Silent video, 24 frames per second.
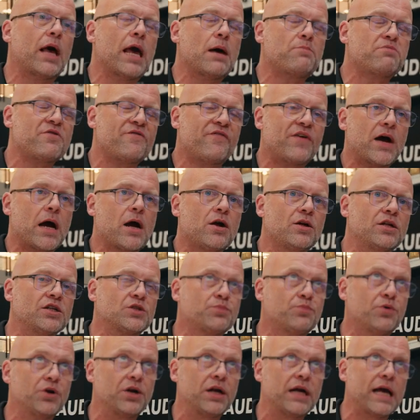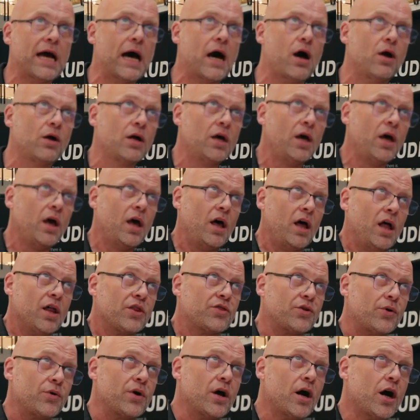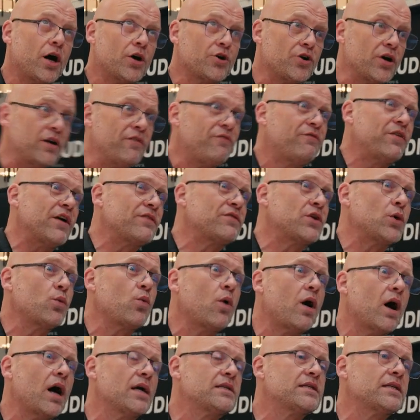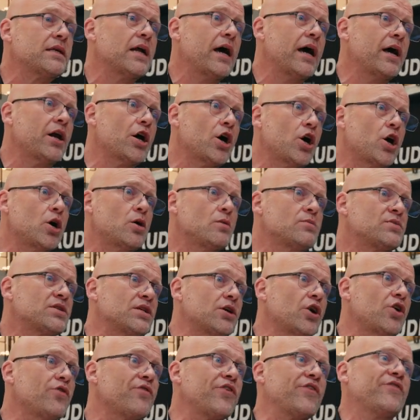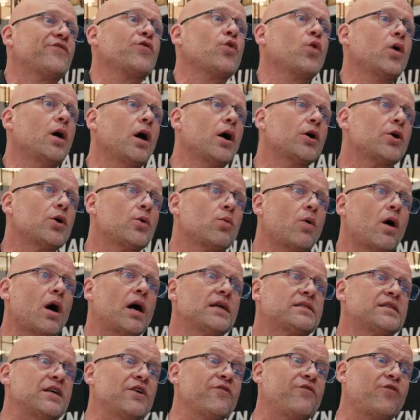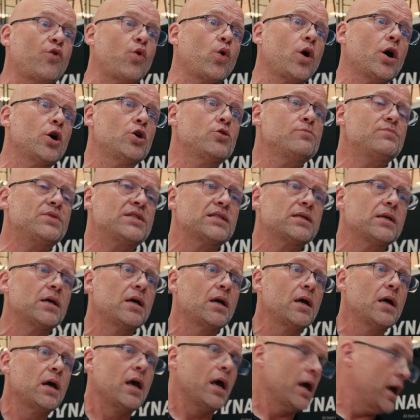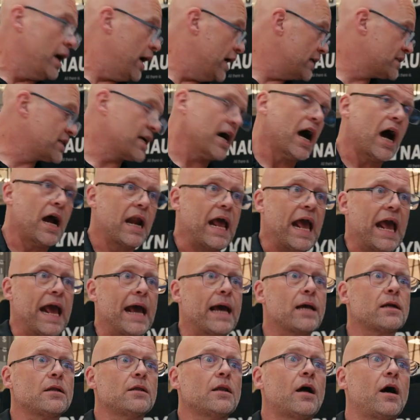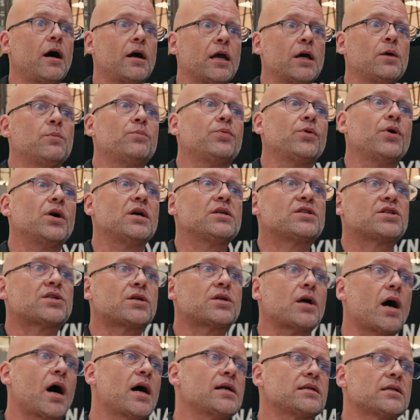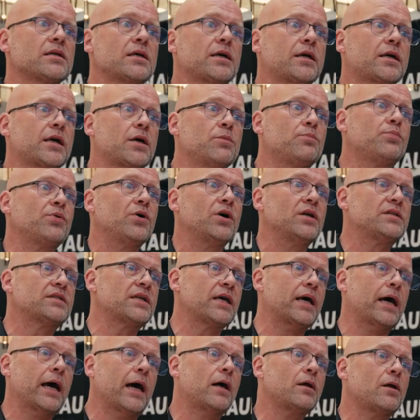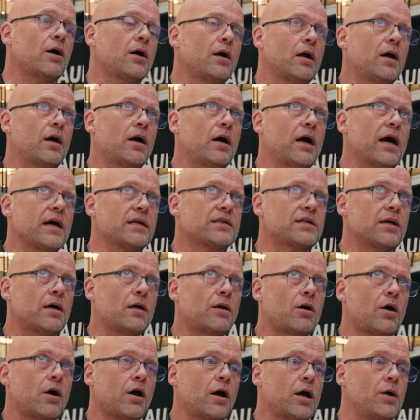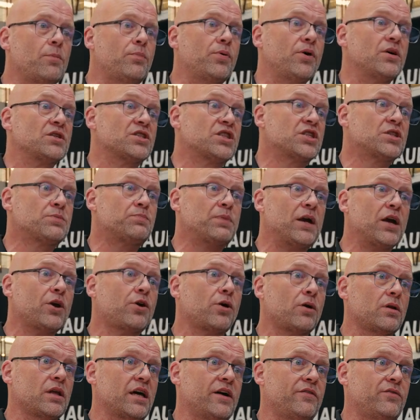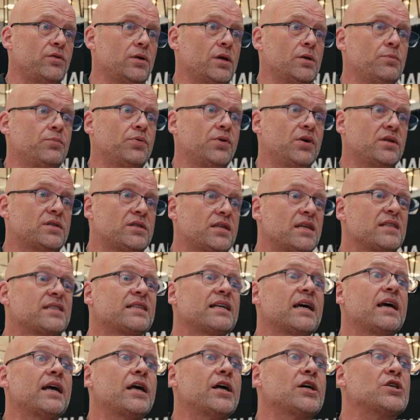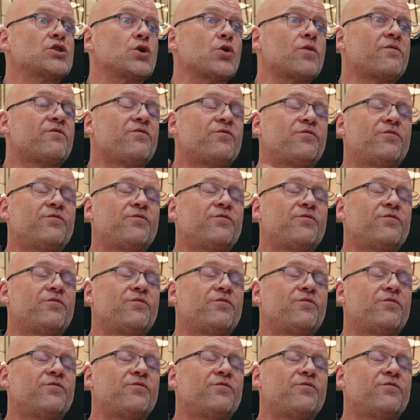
amplifier that's putting out 350 watts at 8 ohms and over 400 watts at 4 ohms. It's got analog inputs, toslink inputs, XLR inputs, speaker level inputs. This thing is a